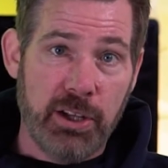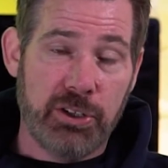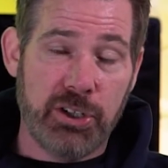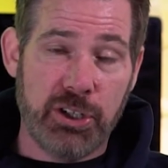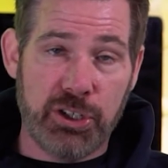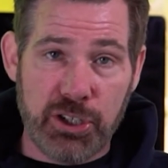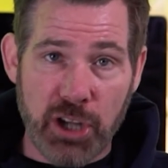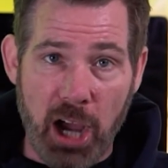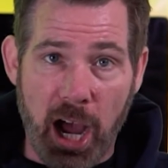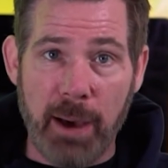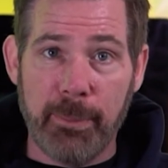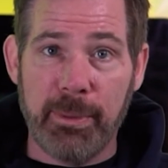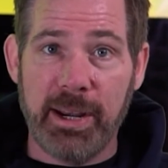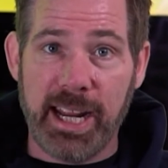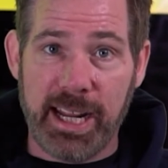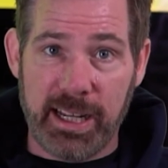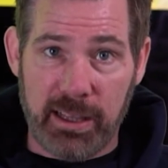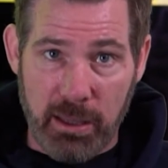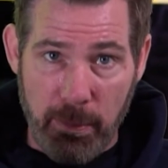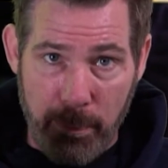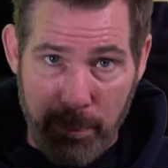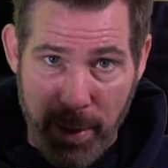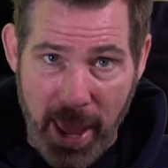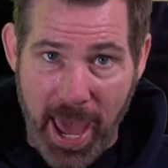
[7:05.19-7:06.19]
to
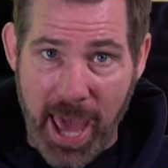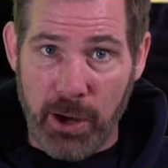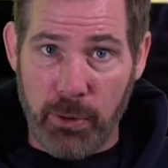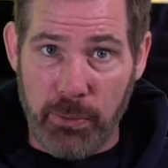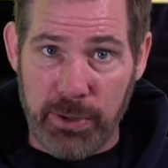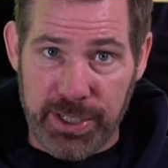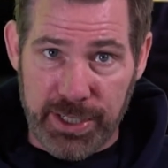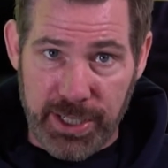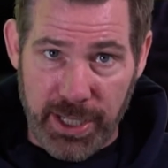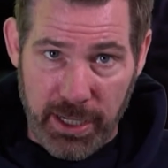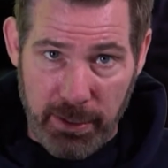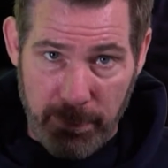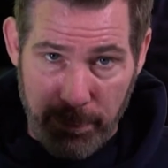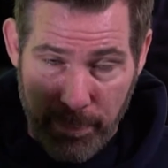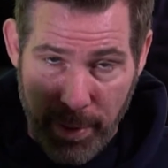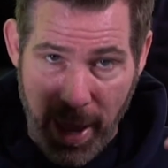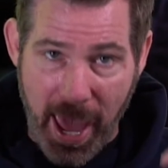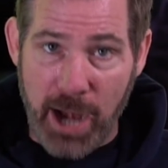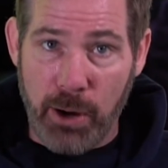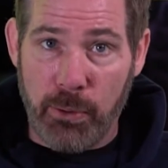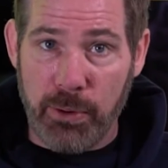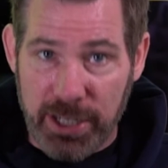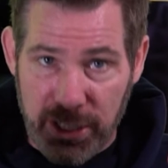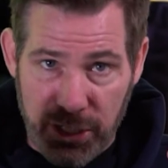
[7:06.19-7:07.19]
dominate the batteries in a
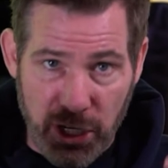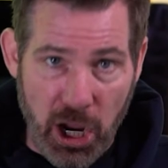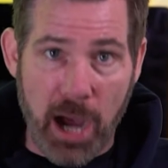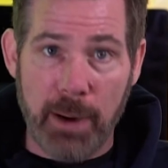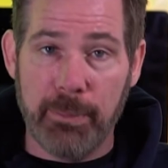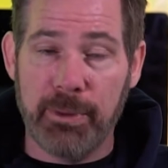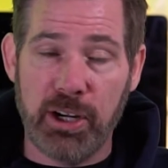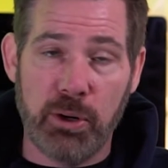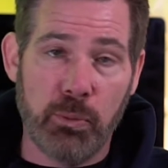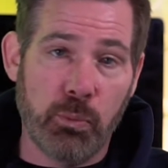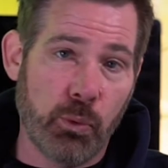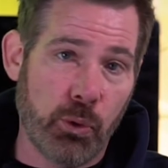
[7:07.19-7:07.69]
battery-dominant